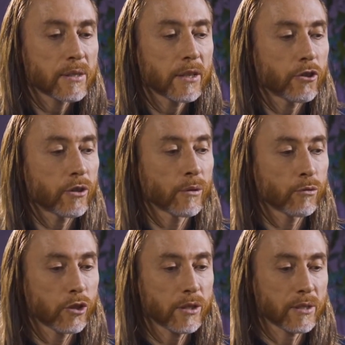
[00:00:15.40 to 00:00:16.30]
This is
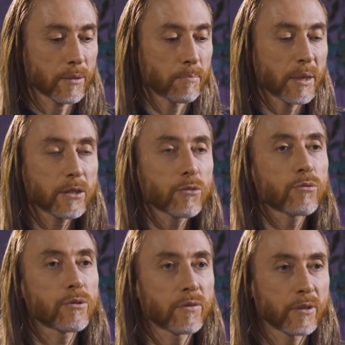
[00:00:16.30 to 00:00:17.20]
why to learn to live
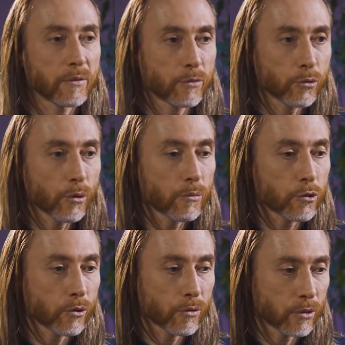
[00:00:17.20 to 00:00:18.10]
means to learn
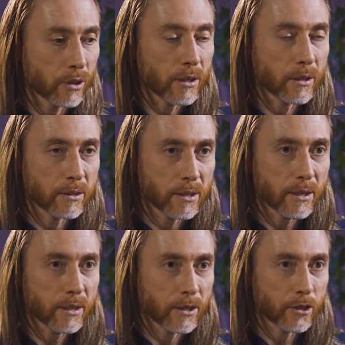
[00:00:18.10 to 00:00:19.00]
to be
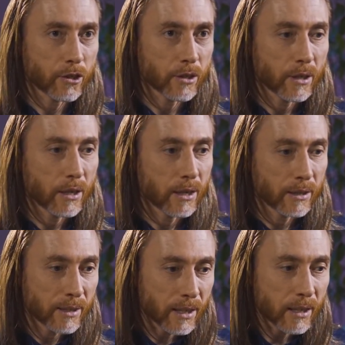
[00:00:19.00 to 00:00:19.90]
present in what you are
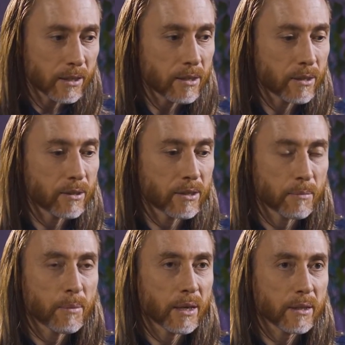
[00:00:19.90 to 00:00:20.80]
doing and find
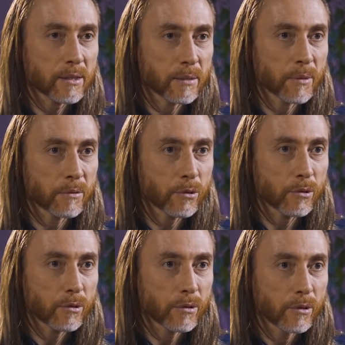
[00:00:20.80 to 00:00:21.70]
yourself
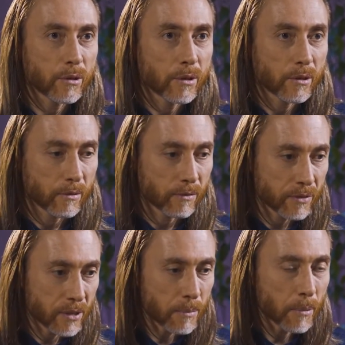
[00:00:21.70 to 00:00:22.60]
in the simplest
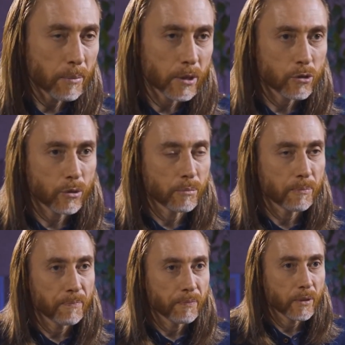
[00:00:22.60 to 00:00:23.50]
things.
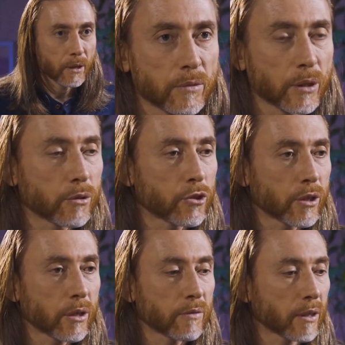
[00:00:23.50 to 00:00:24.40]

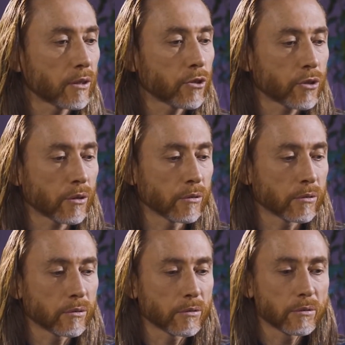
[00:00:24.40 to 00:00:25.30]
Such people are
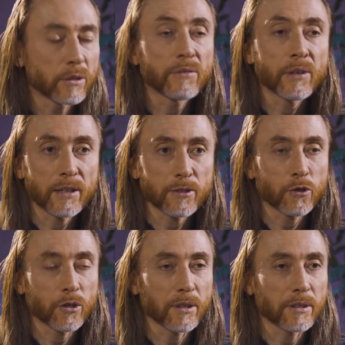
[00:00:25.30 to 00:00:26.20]
not mere human
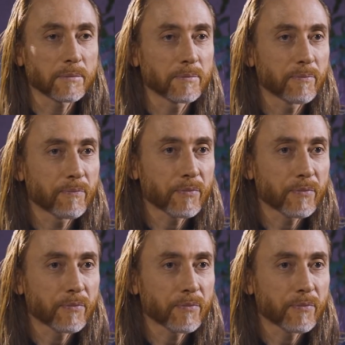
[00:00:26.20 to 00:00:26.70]
beings.